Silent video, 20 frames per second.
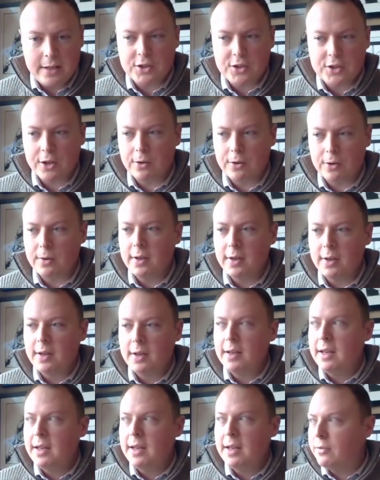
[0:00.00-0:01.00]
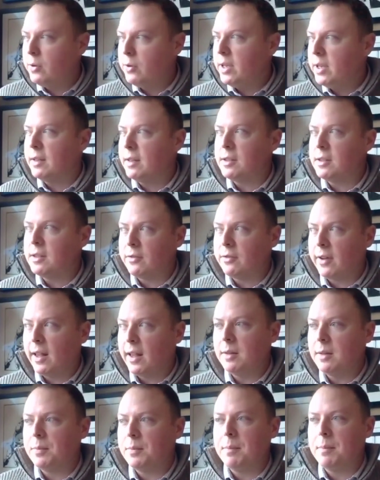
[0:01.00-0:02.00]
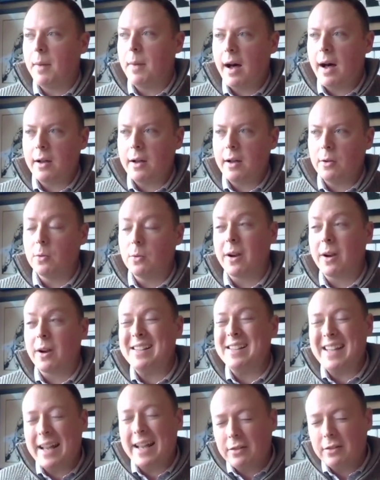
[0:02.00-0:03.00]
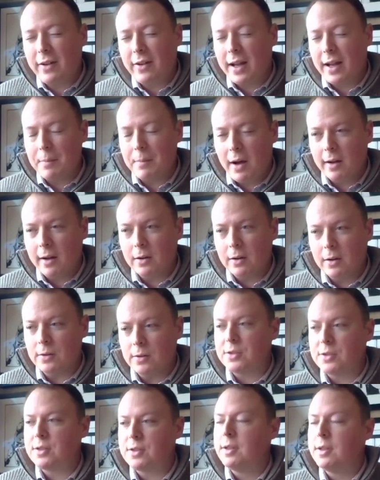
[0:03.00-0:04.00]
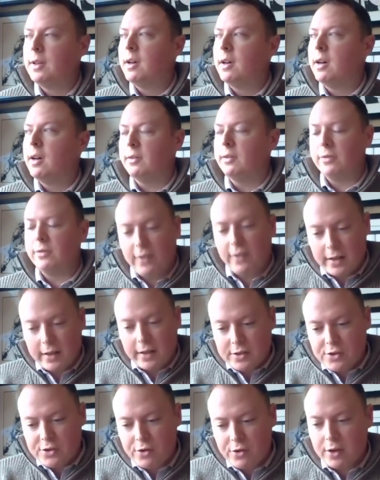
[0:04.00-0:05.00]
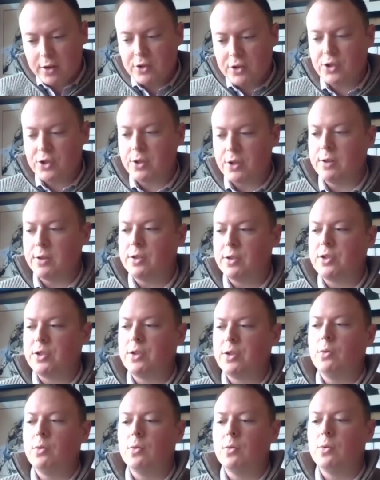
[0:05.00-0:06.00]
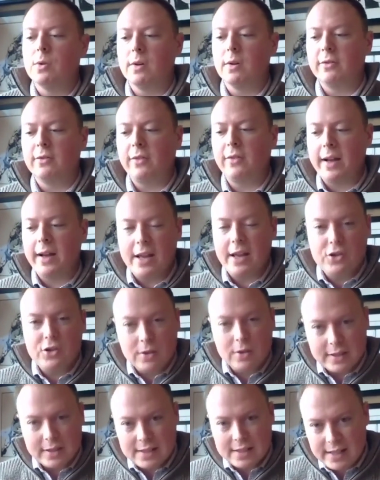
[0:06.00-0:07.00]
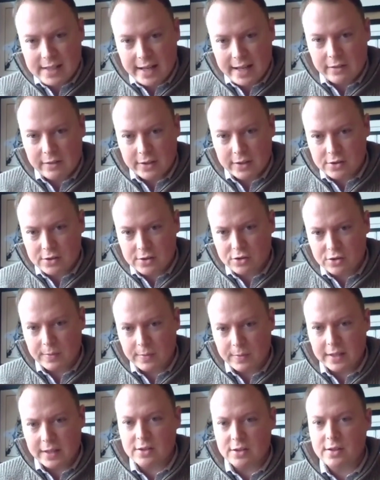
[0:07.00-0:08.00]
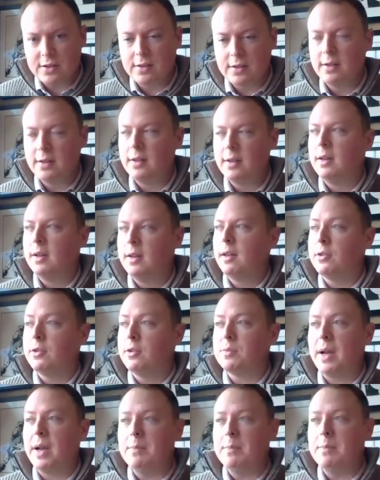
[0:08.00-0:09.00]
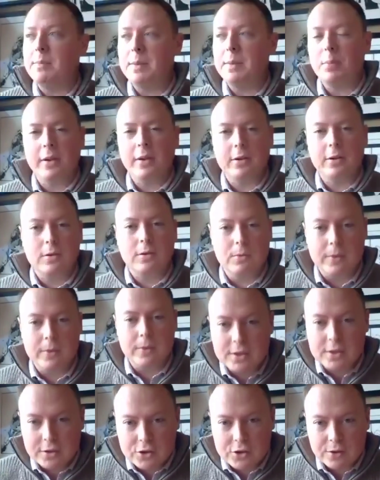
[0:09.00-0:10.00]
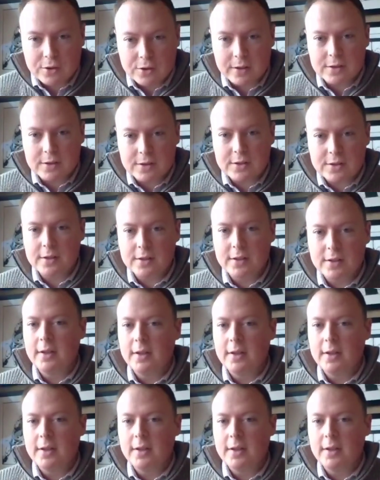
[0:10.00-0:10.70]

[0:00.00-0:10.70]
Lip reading: So if we can develop a model or identify models of fund structures or financial incentive instruments, those might be political risk insurance,